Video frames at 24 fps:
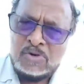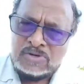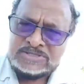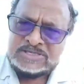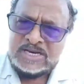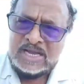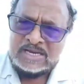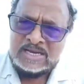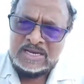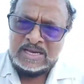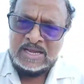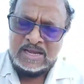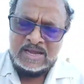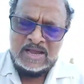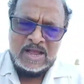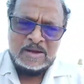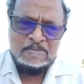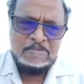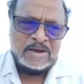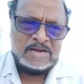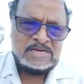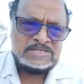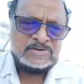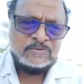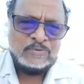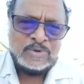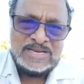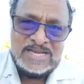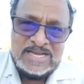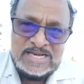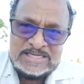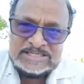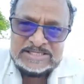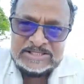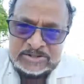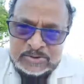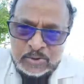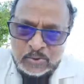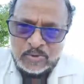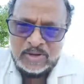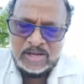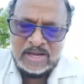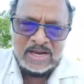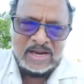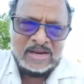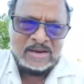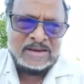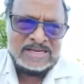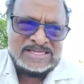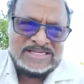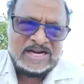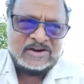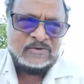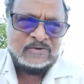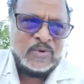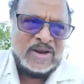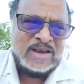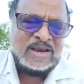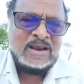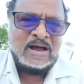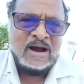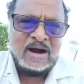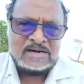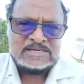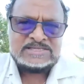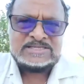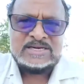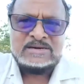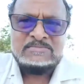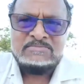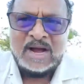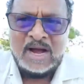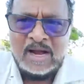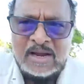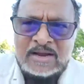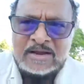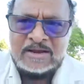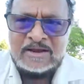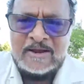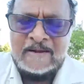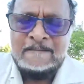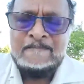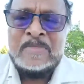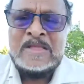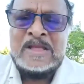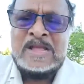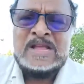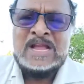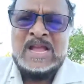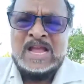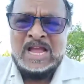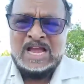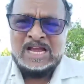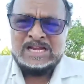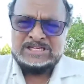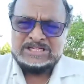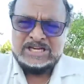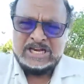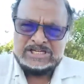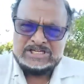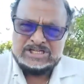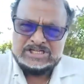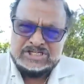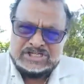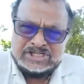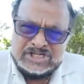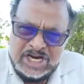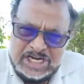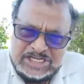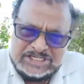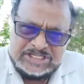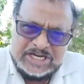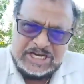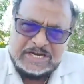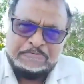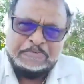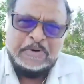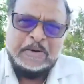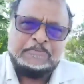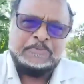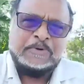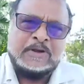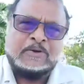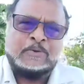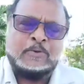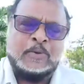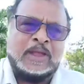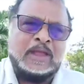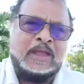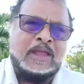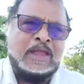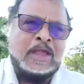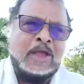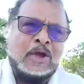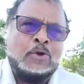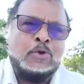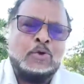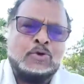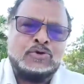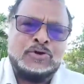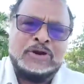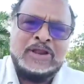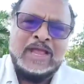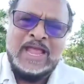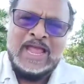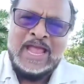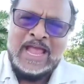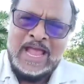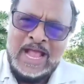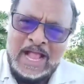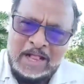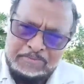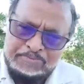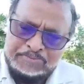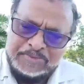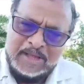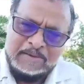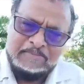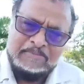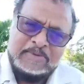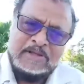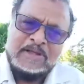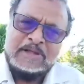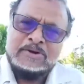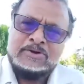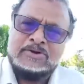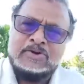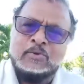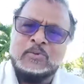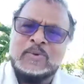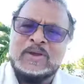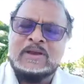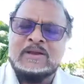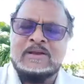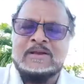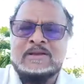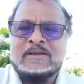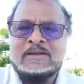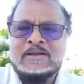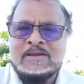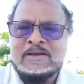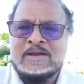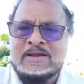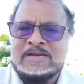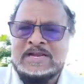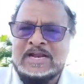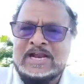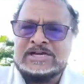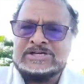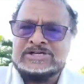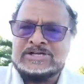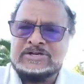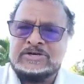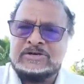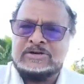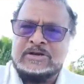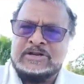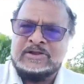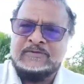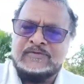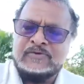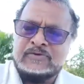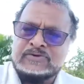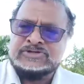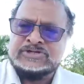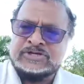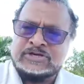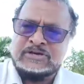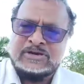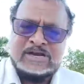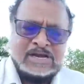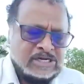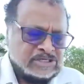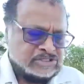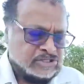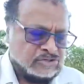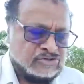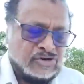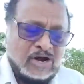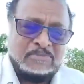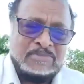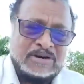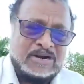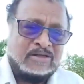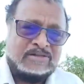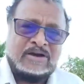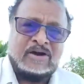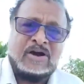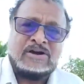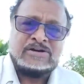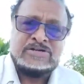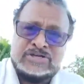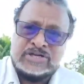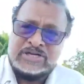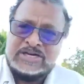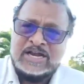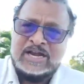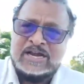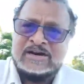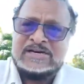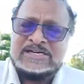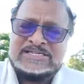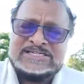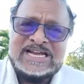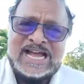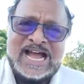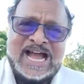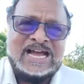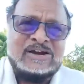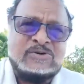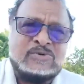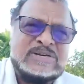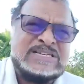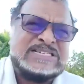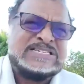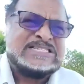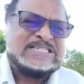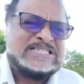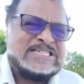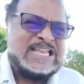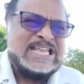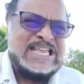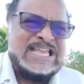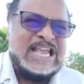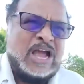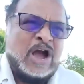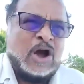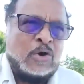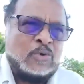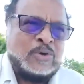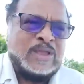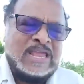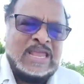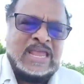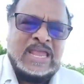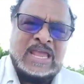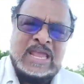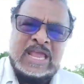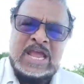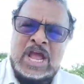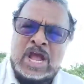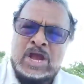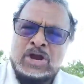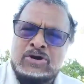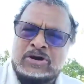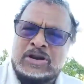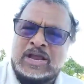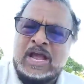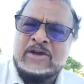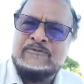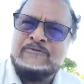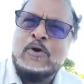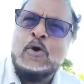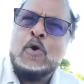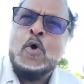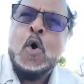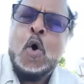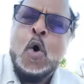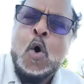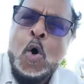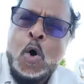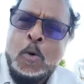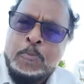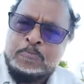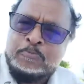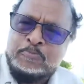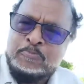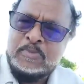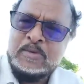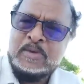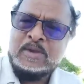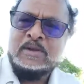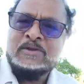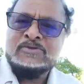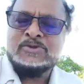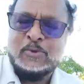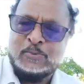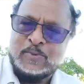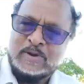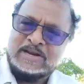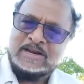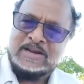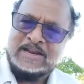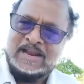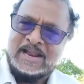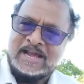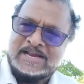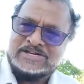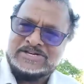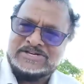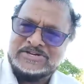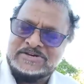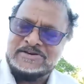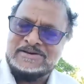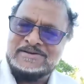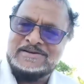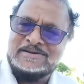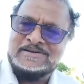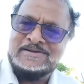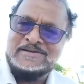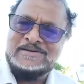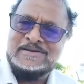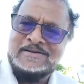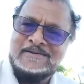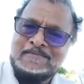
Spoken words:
most likely, because of what he's doing, instead of winning hearts and mind, is chasing people away who could help them to win an election in the future. So come another 100 years, I don't see how he could ever hope to win an election.